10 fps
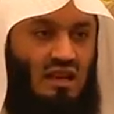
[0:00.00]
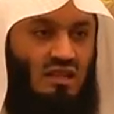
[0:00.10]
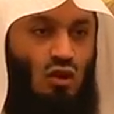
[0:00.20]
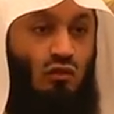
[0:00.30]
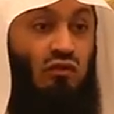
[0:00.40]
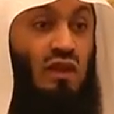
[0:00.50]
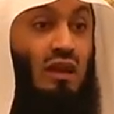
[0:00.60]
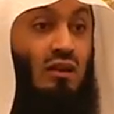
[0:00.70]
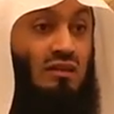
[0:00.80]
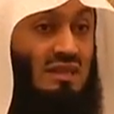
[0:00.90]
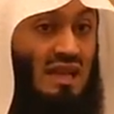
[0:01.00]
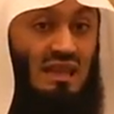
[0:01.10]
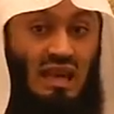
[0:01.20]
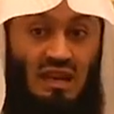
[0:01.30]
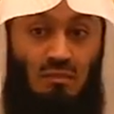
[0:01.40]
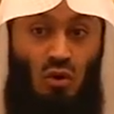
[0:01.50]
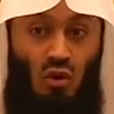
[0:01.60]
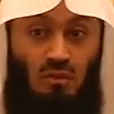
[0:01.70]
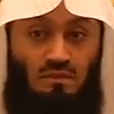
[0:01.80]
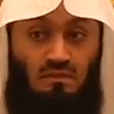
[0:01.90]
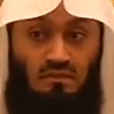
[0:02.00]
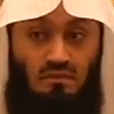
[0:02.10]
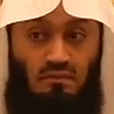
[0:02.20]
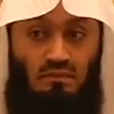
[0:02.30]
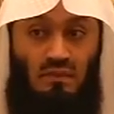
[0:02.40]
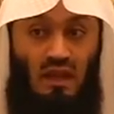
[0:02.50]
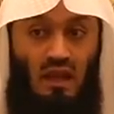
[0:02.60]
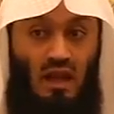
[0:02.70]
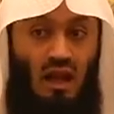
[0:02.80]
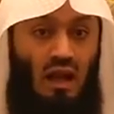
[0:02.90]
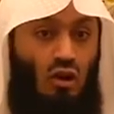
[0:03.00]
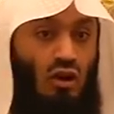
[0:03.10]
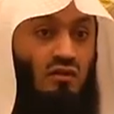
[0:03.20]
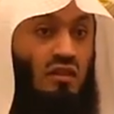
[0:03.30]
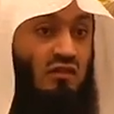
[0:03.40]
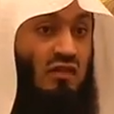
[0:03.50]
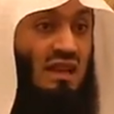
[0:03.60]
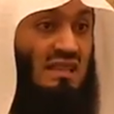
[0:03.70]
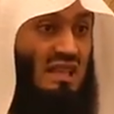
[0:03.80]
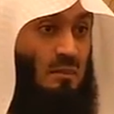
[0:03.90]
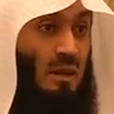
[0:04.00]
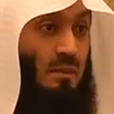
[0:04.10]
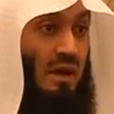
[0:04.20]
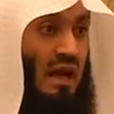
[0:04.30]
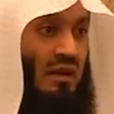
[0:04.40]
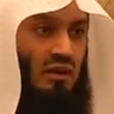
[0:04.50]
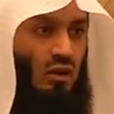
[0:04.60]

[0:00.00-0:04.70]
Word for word: There is no fear of death anymore. A lot of the fears that people have